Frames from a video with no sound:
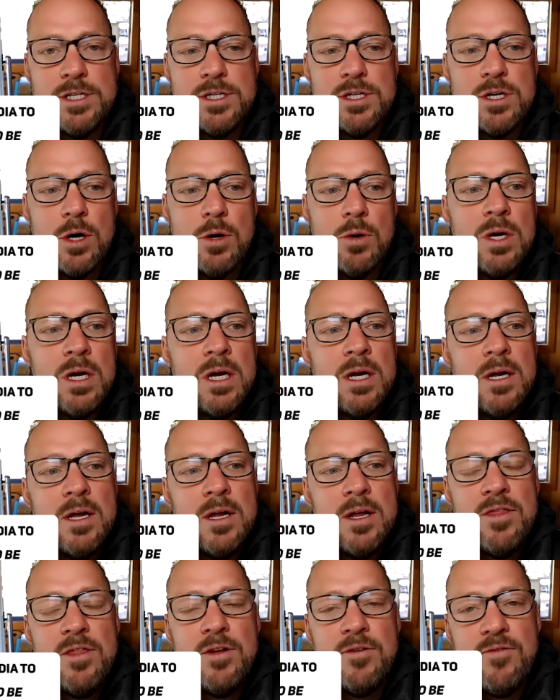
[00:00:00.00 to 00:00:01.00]
So
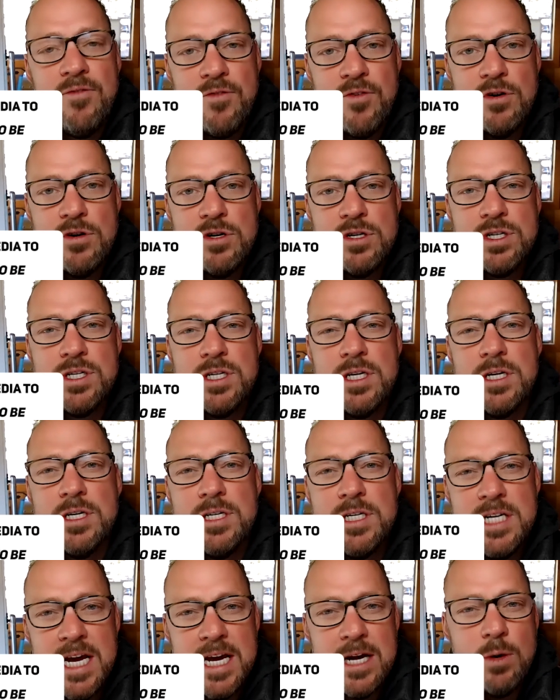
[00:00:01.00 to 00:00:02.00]
the first
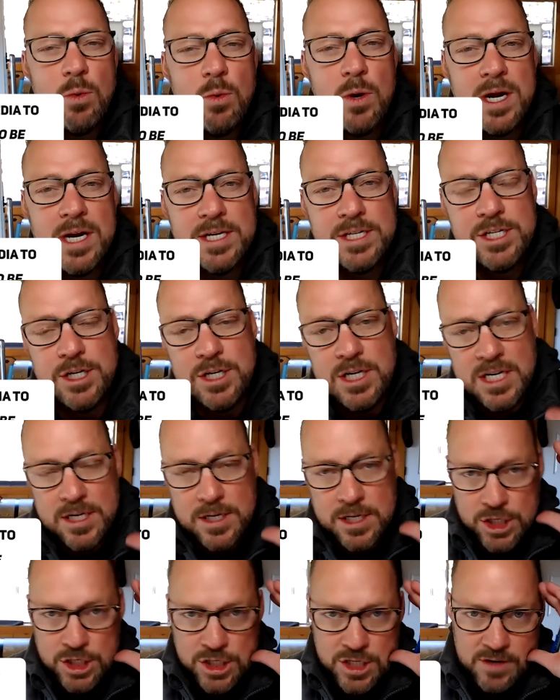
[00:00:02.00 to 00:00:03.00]
takeaway is you
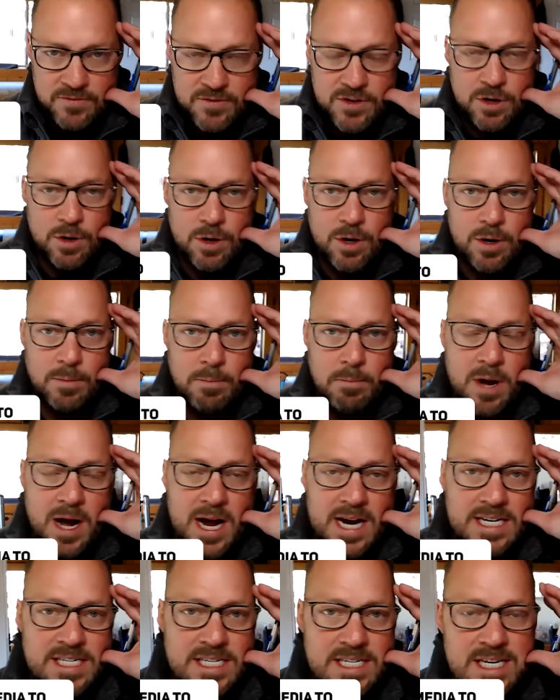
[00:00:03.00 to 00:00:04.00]
need to shift your
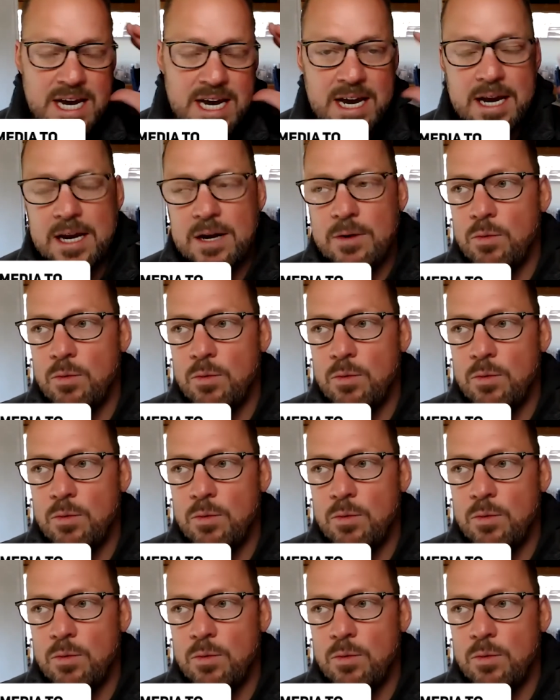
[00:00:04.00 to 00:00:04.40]
mindset.